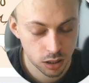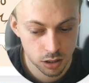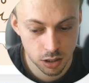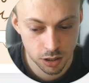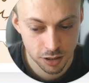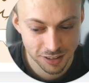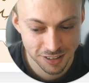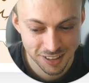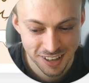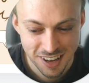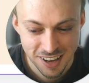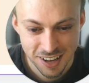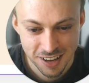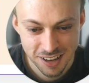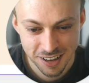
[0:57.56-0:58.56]
I guess
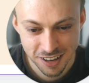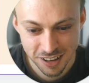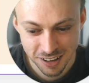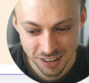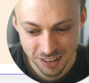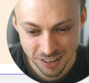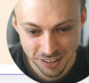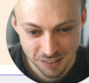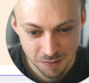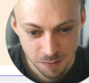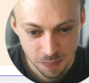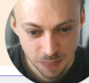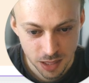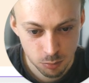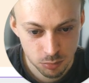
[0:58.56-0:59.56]
uh,
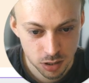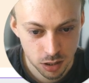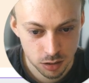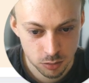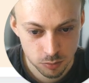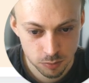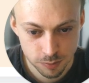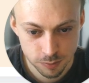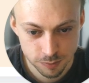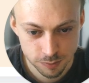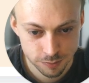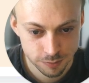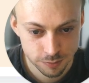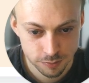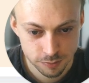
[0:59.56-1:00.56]
I'm not a
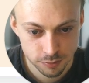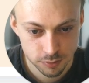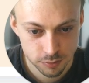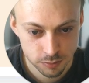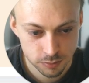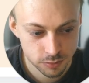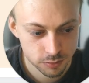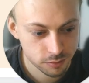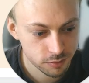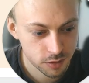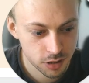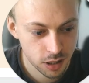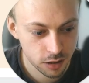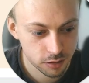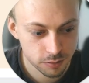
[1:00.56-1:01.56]

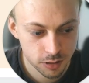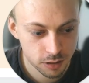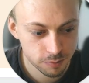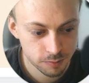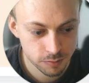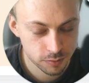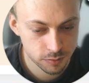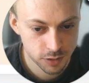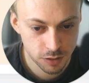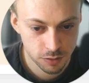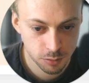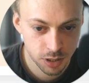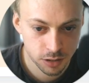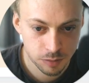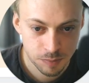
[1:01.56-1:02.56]
yeah no
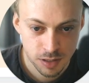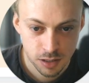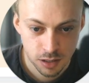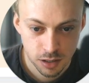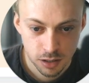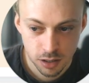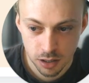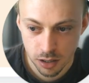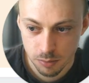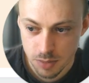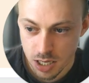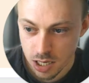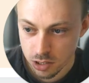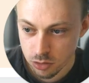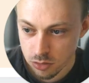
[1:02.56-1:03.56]
never mind um,
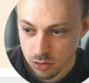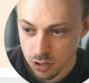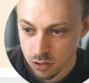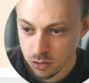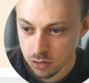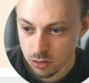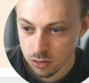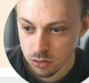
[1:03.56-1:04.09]
yeah so just